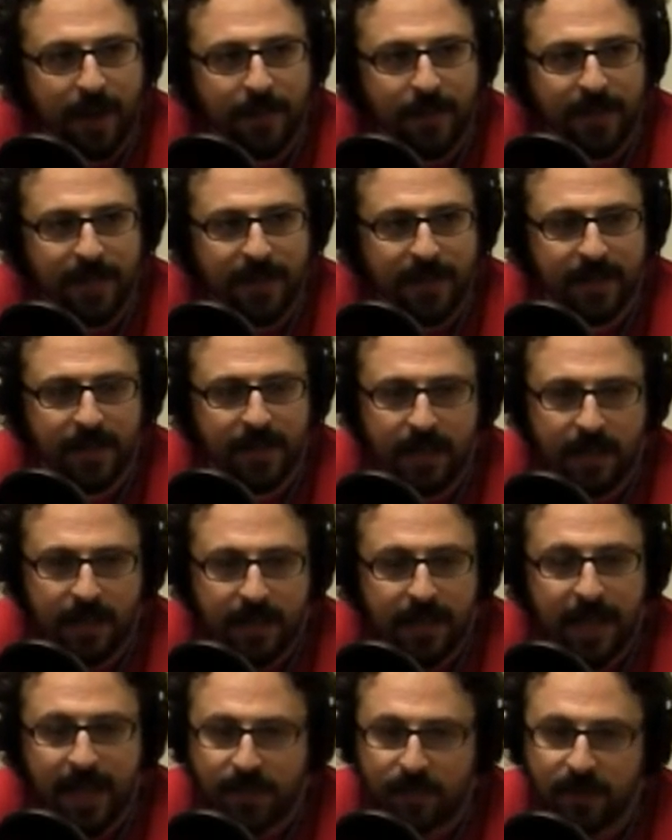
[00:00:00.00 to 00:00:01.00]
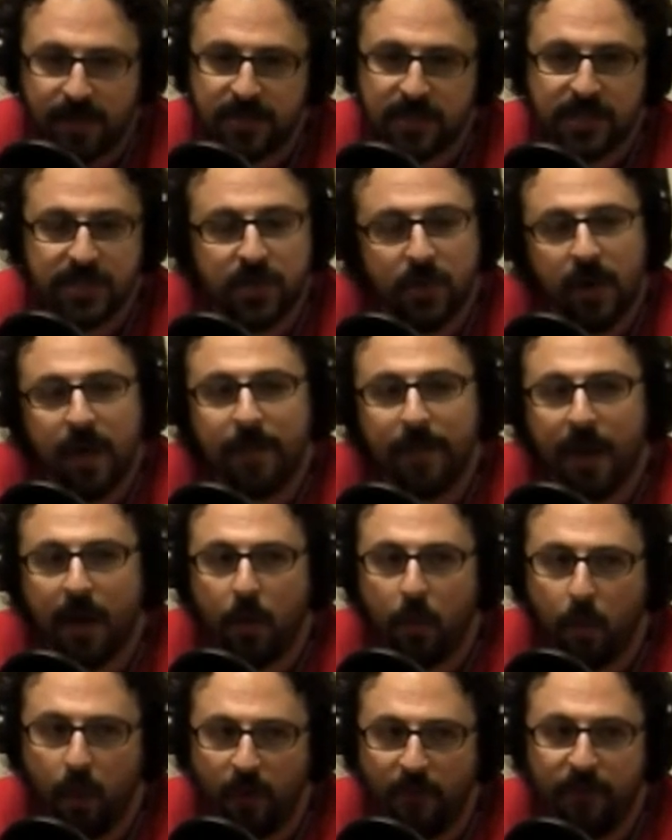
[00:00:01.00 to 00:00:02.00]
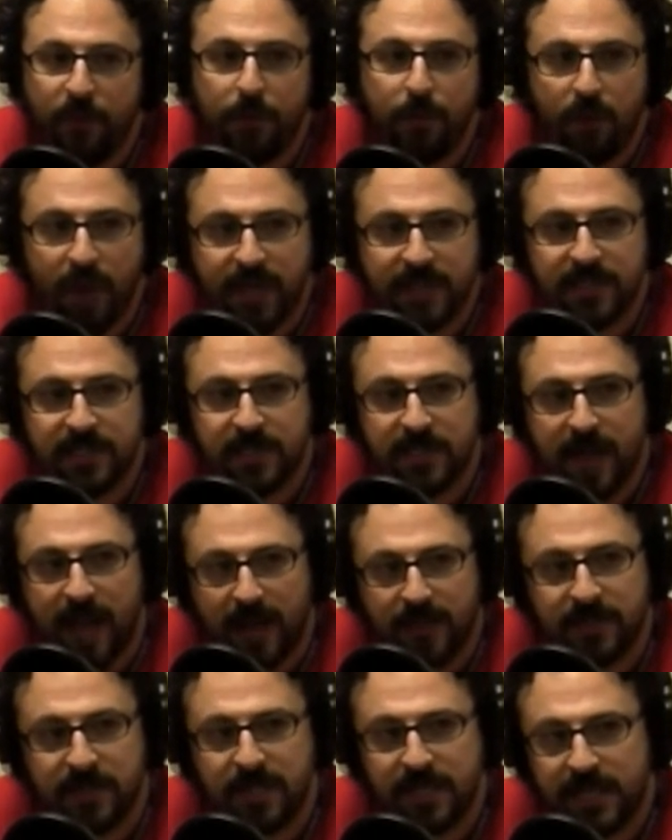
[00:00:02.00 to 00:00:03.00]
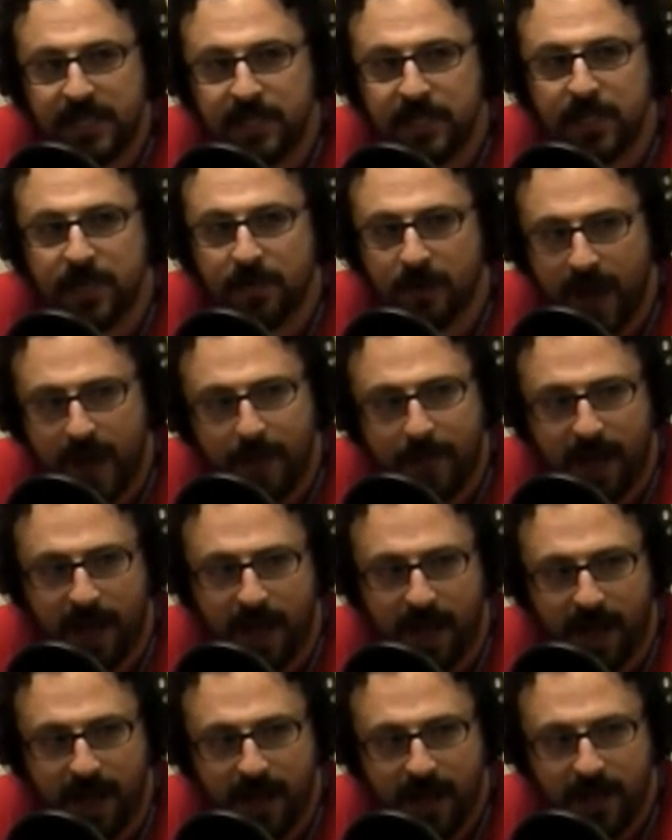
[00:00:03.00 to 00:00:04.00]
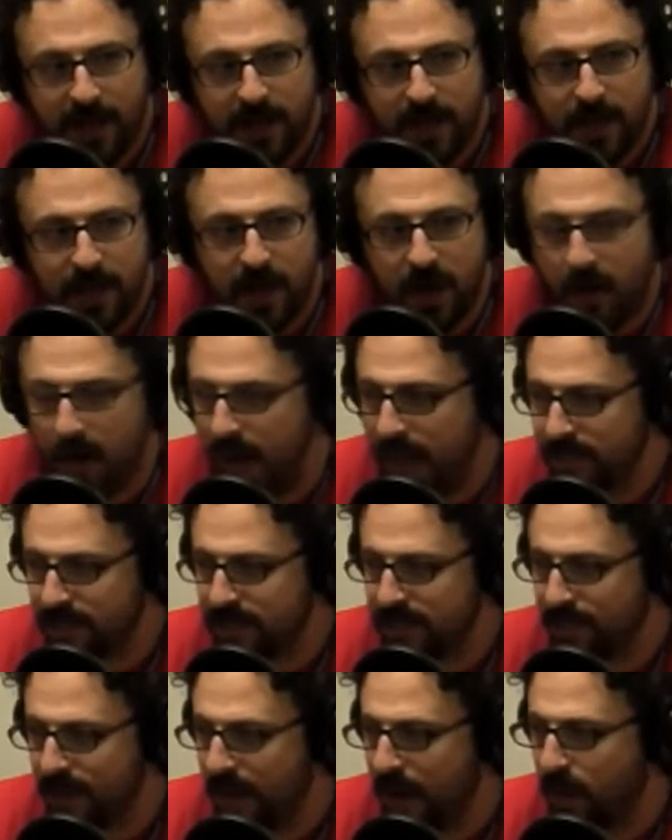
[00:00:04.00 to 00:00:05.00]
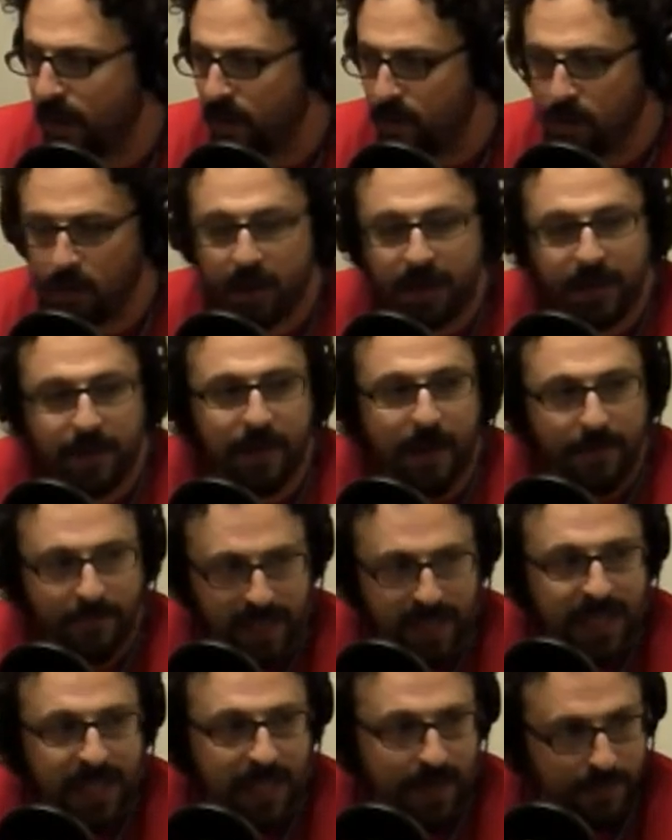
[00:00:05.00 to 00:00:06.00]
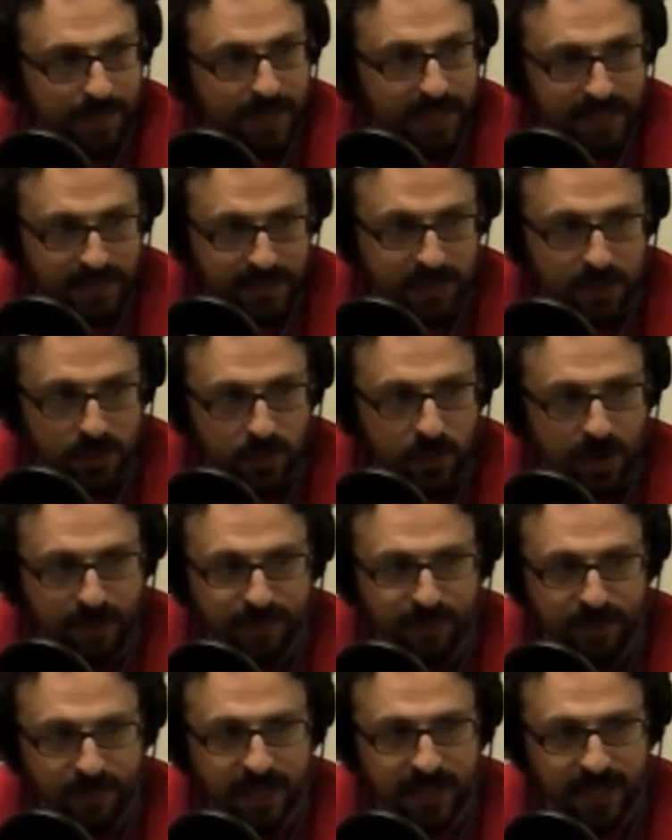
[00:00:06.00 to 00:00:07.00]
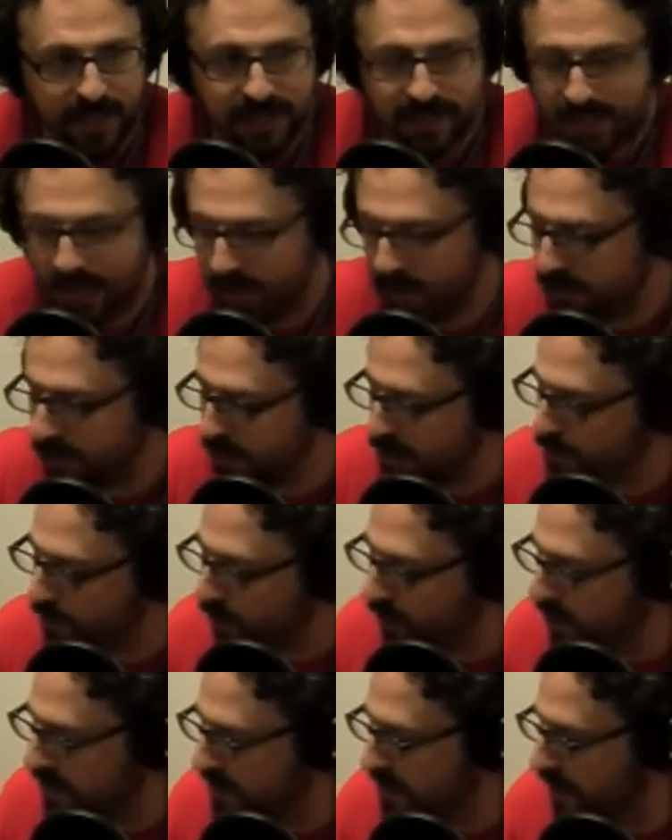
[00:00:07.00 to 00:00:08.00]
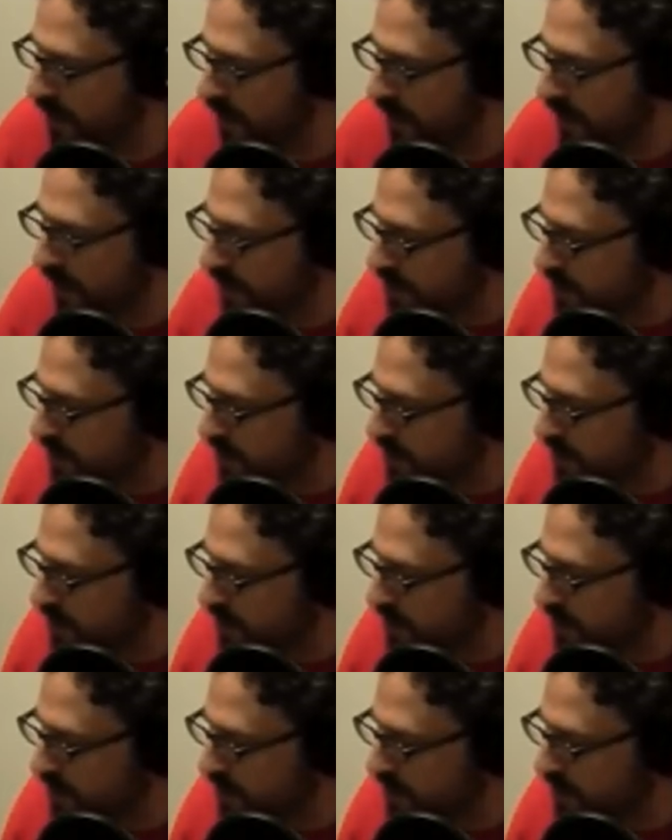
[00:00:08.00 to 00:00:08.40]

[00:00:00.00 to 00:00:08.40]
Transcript: I mean, yeah, there's a story about a wolf who breaks into your house and eats your grandma, you know, and somehow we're worried about media being too rough for kids now at this point. Right.